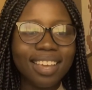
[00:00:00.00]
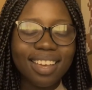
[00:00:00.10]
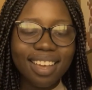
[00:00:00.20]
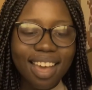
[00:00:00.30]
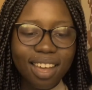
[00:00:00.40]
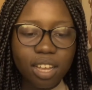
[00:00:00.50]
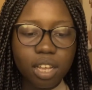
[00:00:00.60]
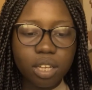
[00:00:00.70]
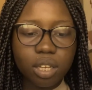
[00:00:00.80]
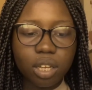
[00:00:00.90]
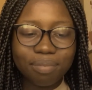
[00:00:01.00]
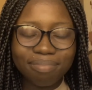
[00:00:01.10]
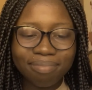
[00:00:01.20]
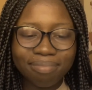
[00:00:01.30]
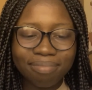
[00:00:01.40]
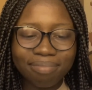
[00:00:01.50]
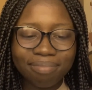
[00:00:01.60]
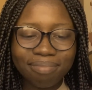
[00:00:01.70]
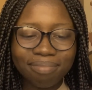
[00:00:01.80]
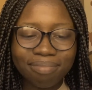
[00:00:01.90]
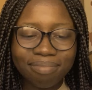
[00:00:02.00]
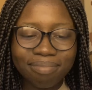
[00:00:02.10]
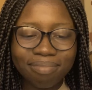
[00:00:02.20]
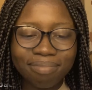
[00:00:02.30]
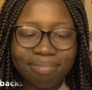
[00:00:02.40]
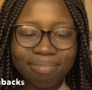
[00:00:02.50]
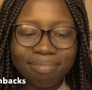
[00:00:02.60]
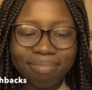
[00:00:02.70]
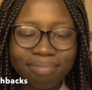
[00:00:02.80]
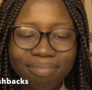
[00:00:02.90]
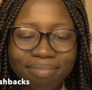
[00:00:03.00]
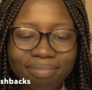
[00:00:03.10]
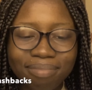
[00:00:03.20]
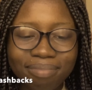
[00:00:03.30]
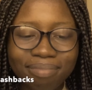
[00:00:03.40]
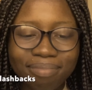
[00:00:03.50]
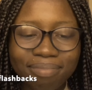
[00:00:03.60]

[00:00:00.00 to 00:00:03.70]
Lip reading: Nothing is said.